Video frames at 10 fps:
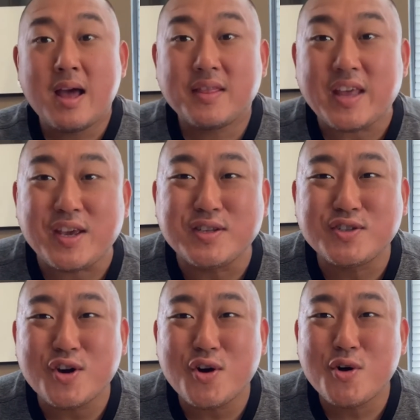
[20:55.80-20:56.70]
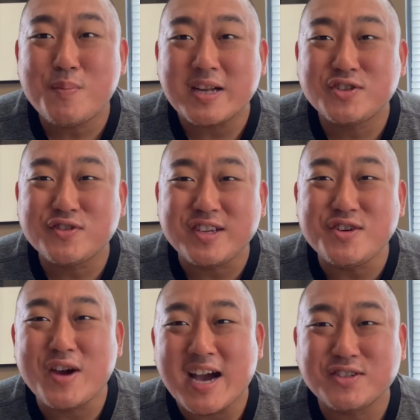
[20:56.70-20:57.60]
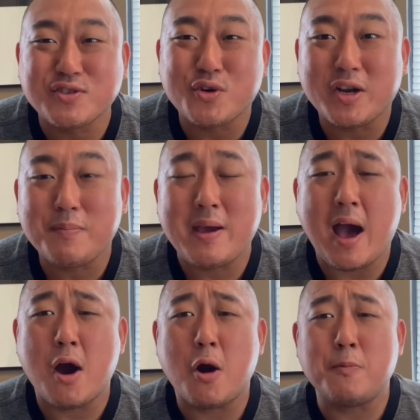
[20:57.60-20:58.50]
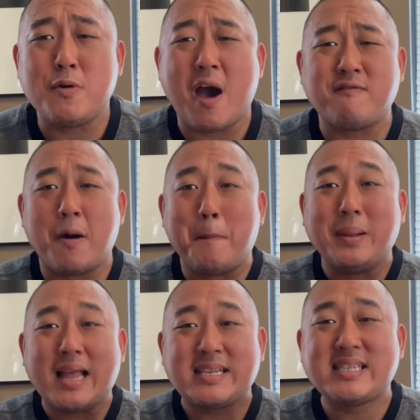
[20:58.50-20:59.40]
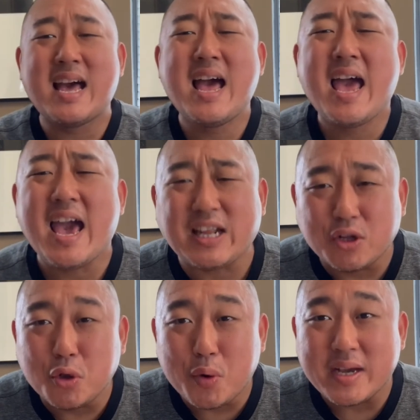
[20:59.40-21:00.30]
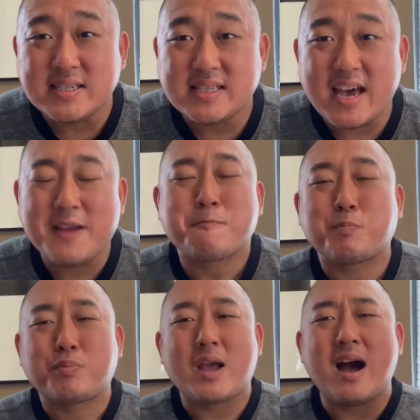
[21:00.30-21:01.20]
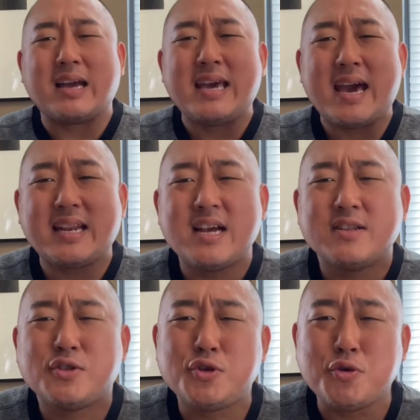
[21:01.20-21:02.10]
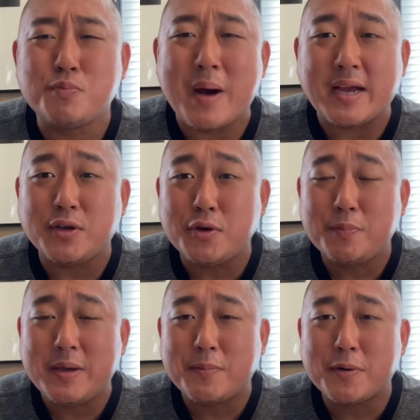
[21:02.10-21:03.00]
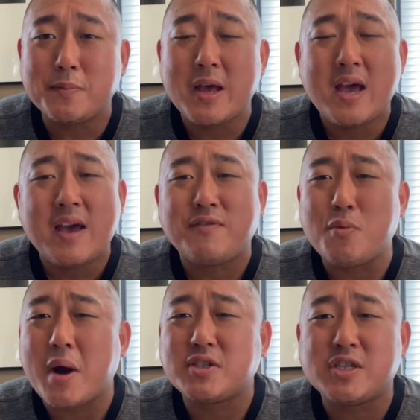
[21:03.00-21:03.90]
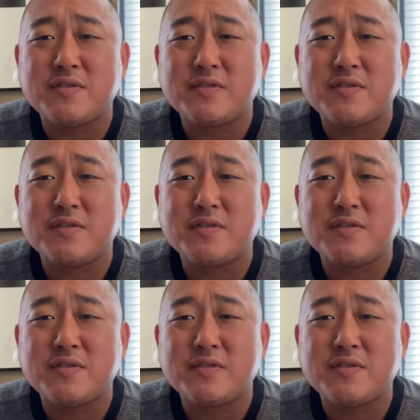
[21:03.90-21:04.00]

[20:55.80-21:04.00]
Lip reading: Thank you so much, you guys, for joining me. I hope you have a blessed and glorious day. Again, to my new people, if you watch this